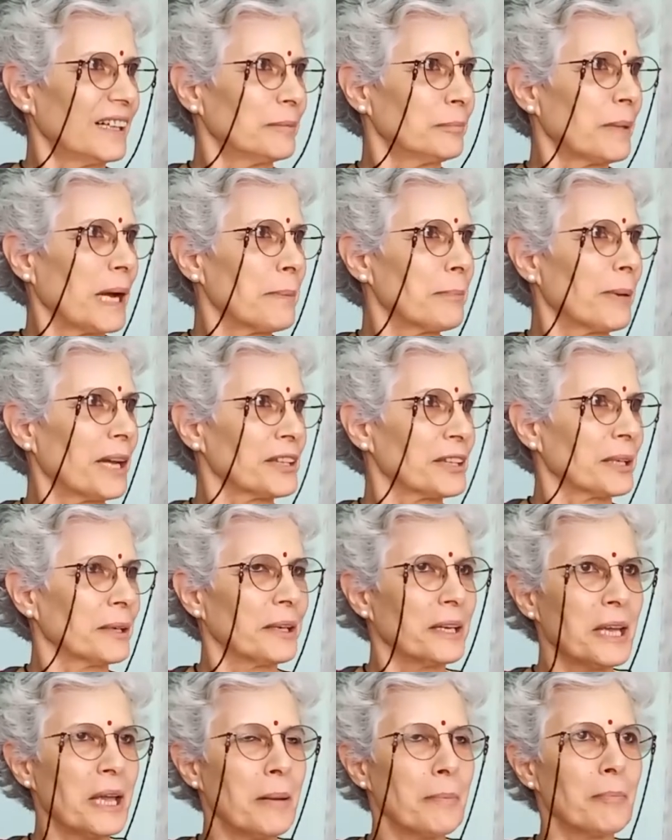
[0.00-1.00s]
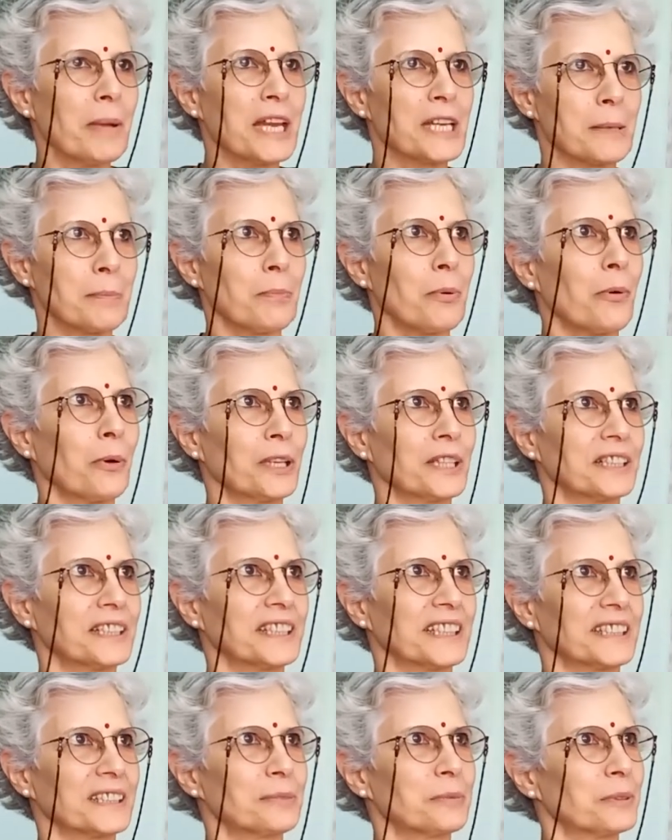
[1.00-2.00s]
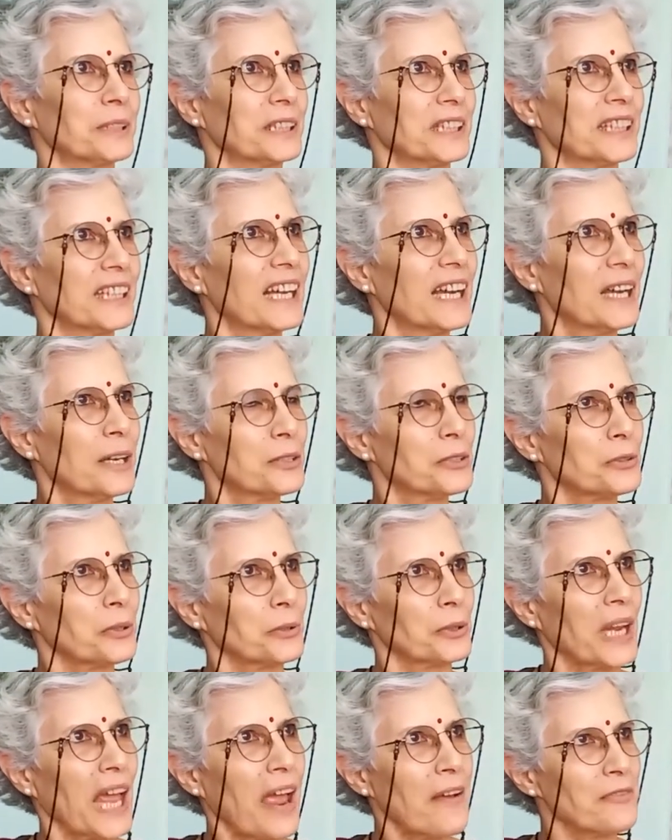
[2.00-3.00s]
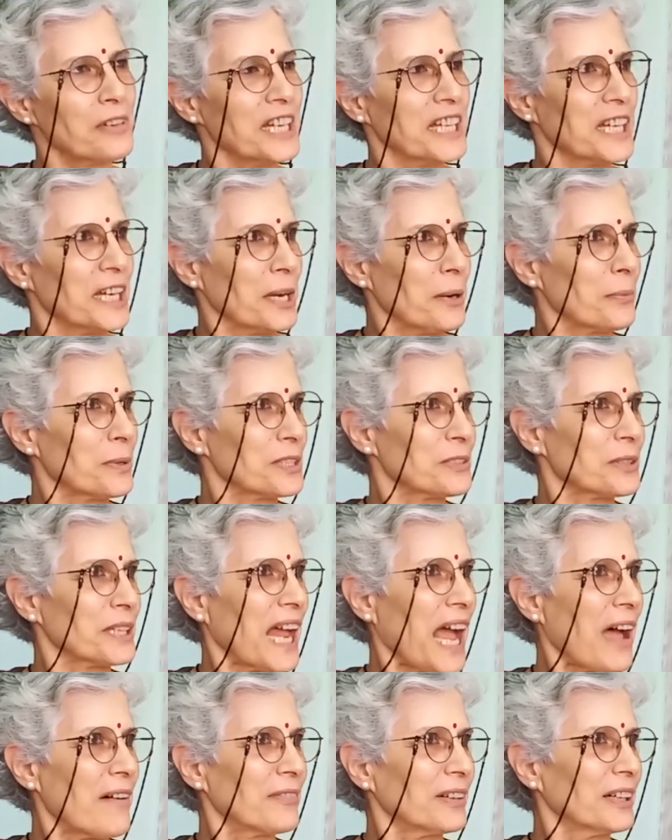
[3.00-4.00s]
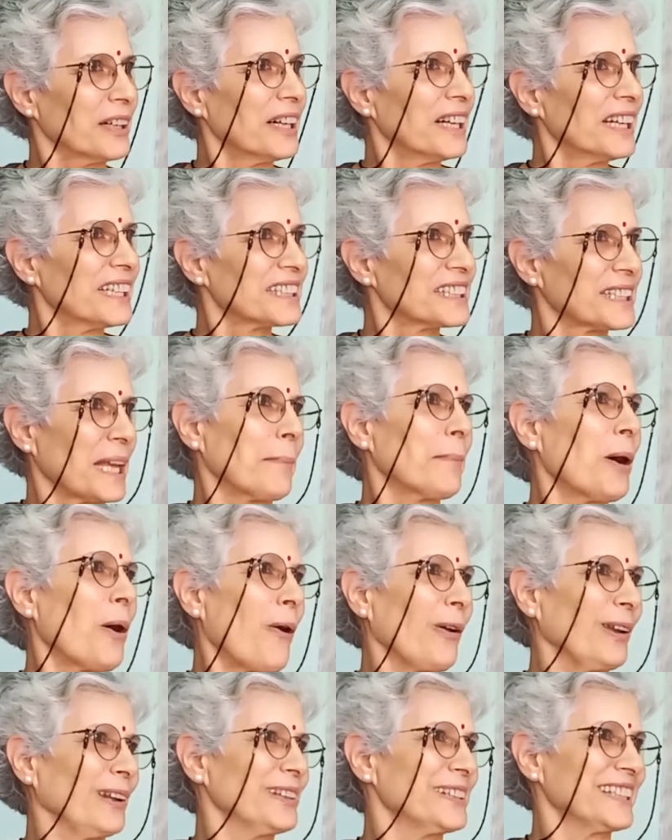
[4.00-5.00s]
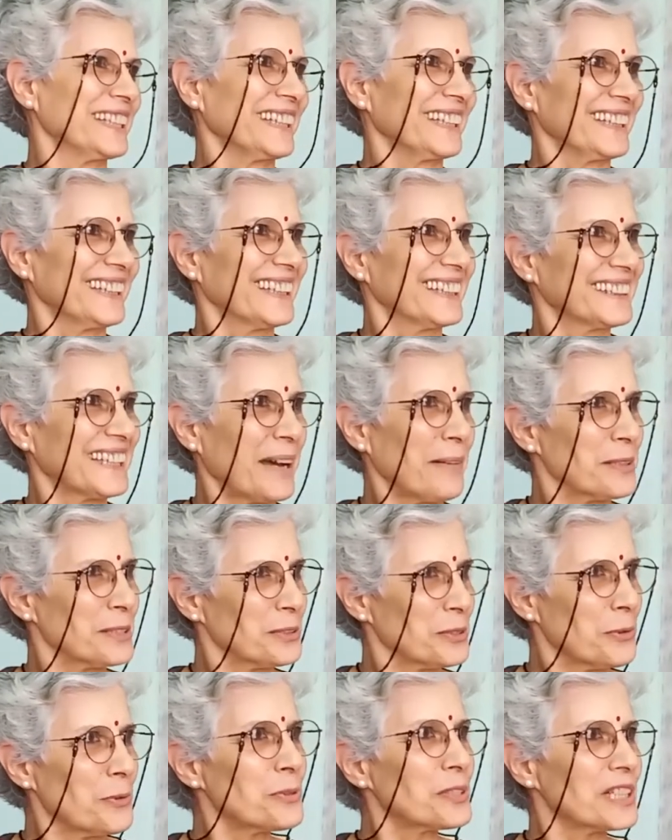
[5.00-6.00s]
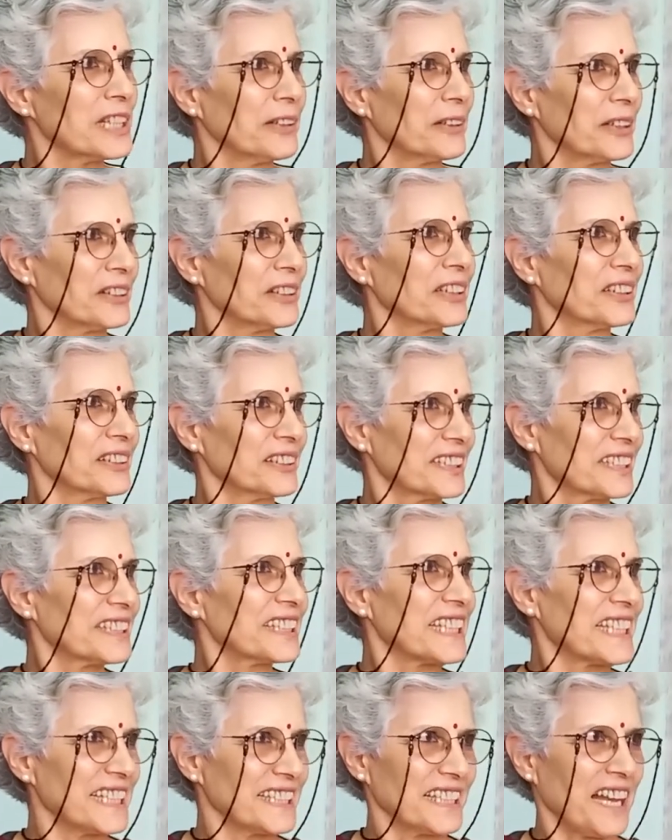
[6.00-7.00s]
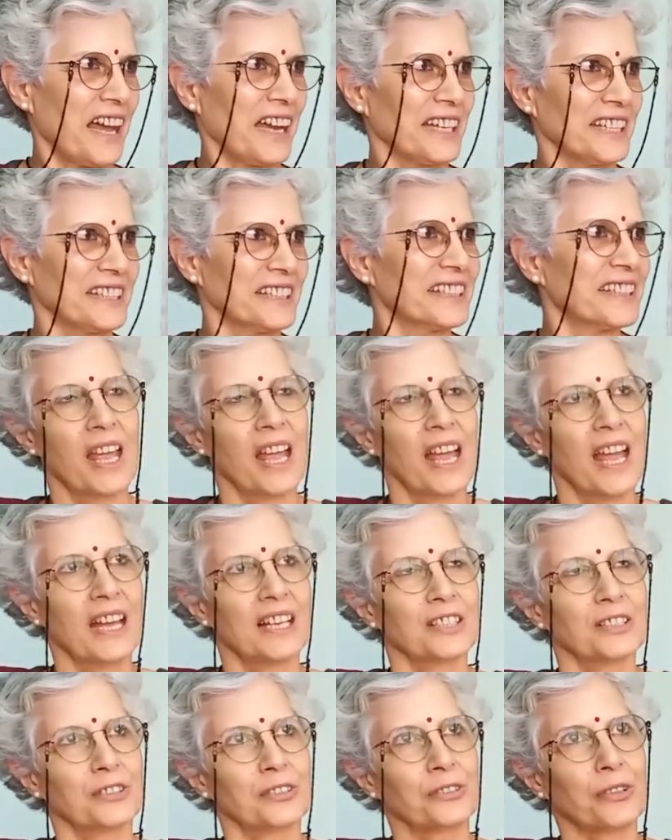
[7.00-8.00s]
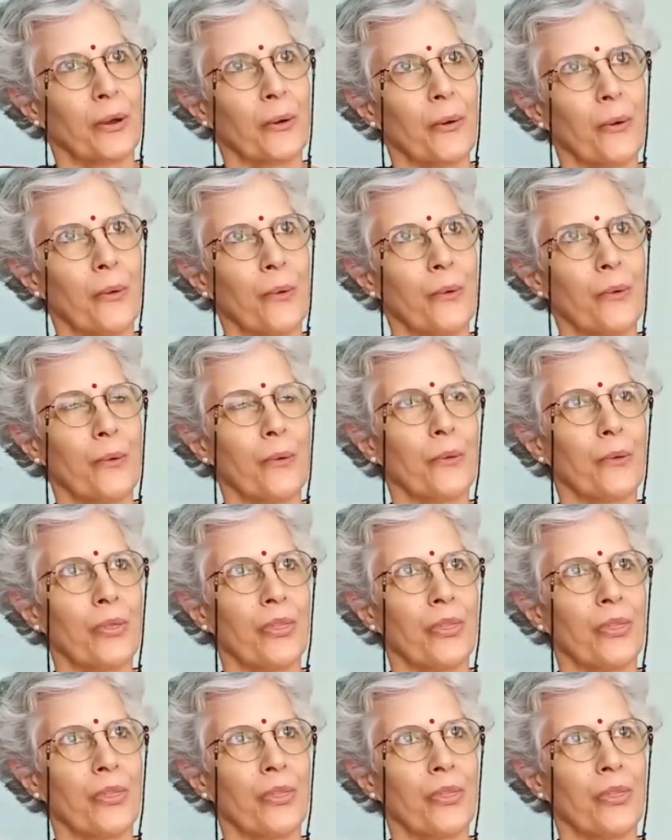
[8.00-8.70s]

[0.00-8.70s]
my mother made a point that we should, every year we should have a summer holiday, and that was usually at the seaside. So